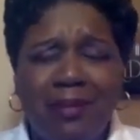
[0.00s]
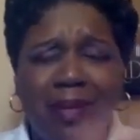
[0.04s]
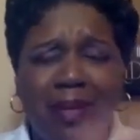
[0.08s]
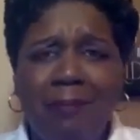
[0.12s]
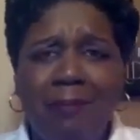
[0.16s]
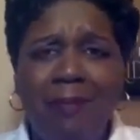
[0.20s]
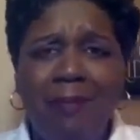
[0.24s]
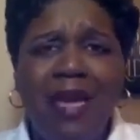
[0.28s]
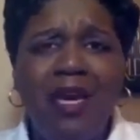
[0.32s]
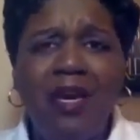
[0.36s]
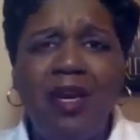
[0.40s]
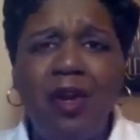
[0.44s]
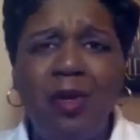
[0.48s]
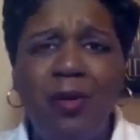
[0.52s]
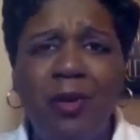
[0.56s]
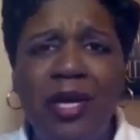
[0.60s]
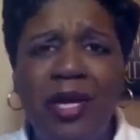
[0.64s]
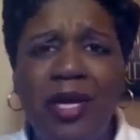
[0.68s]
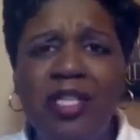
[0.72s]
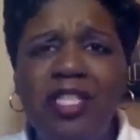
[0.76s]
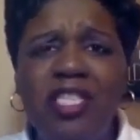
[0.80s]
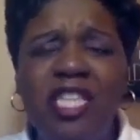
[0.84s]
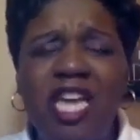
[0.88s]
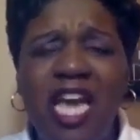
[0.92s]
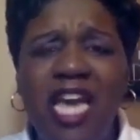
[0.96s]
make a
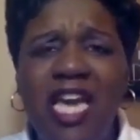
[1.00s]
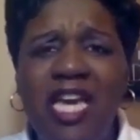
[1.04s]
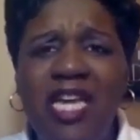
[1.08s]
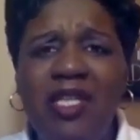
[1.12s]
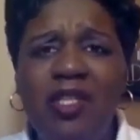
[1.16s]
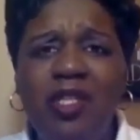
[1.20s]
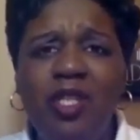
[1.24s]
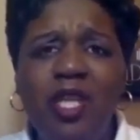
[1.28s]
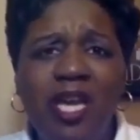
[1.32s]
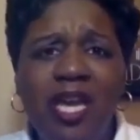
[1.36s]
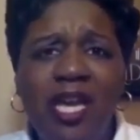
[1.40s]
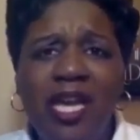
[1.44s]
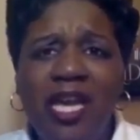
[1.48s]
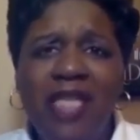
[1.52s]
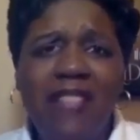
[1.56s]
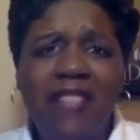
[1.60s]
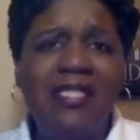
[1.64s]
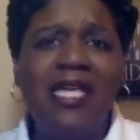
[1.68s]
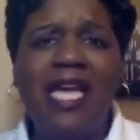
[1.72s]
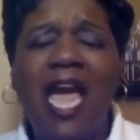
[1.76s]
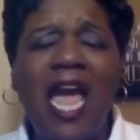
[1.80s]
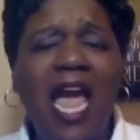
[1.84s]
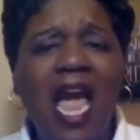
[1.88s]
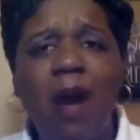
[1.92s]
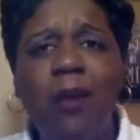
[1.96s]
career change and say,
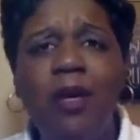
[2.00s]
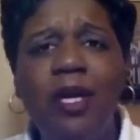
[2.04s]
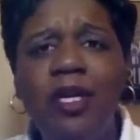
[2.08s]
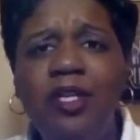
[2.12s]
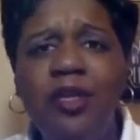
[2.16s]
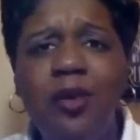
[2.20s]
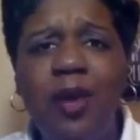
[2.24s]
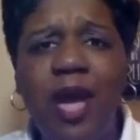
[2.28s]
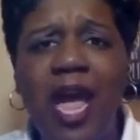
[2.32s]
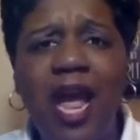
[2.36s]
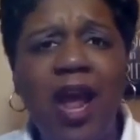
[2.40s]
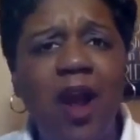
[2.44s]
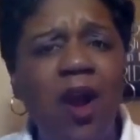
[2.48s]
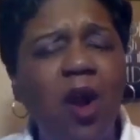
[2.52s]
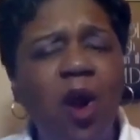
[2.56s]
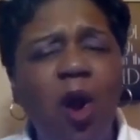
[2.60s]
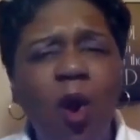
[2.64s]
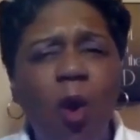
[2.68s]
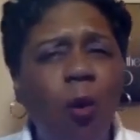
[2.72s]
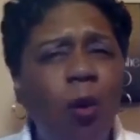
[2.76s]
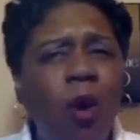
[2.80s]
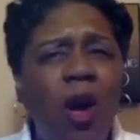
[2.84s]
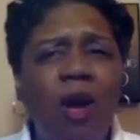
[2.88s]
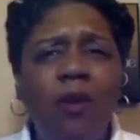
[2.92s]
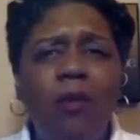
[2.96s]
"Hey, I want to do hair."
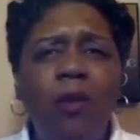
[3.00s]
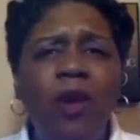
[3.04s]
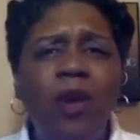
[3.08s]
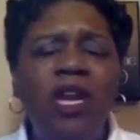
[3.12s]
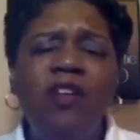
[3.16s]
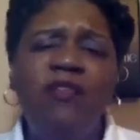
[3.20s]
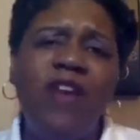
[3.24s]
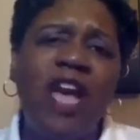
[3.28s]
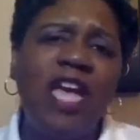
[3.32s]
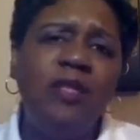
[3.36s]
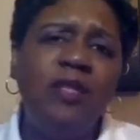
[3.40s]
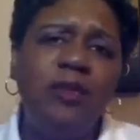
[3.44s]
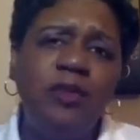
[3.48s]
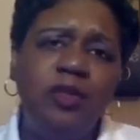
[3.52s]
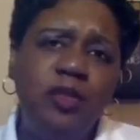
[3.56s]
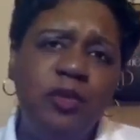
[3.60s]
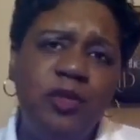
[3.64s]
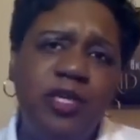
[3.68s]
What what advice would you